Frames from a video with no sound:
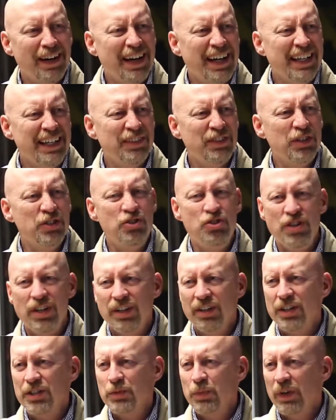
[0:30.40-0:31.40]
get the
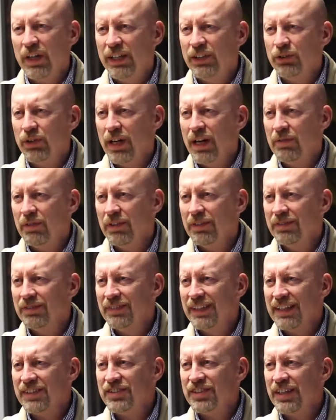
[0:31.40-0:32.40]
jitters when I travel.
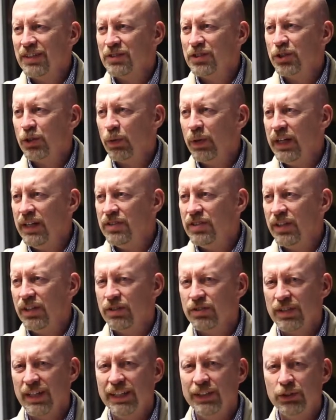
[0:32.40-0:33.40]
That sounds crazy
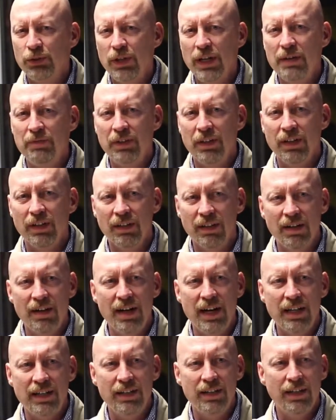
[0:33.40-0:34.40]
because I travel a
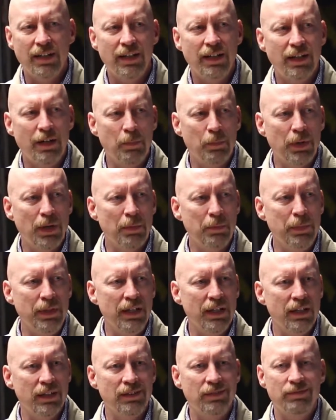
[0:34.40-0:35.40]
lot. I'll probably be
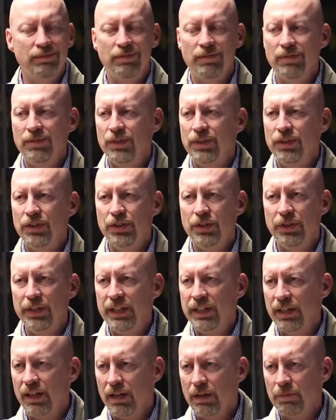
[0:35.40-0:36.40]
at 30
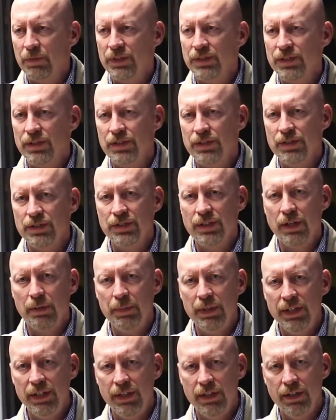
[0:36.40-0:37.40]
conferences this
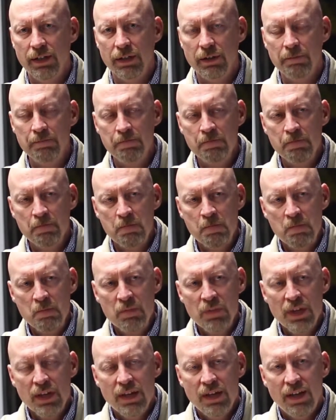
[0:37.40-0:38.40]
coming year,
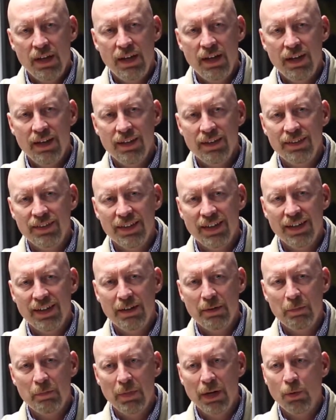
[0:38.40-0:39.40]
and
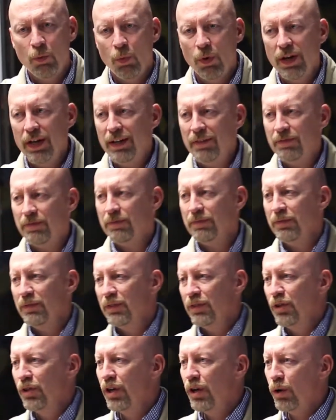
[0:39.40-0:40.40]
my wife
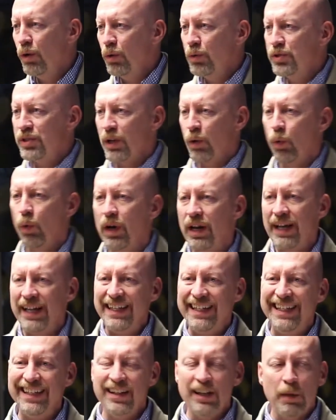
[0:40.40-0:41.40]
knows that when I
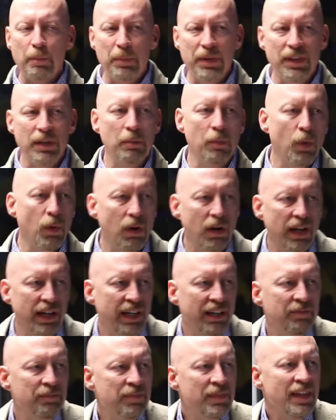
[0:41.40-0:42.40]
get up in the
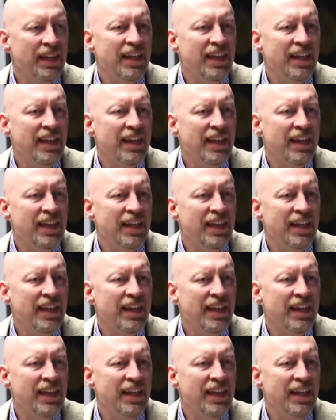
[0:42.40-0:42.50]
morning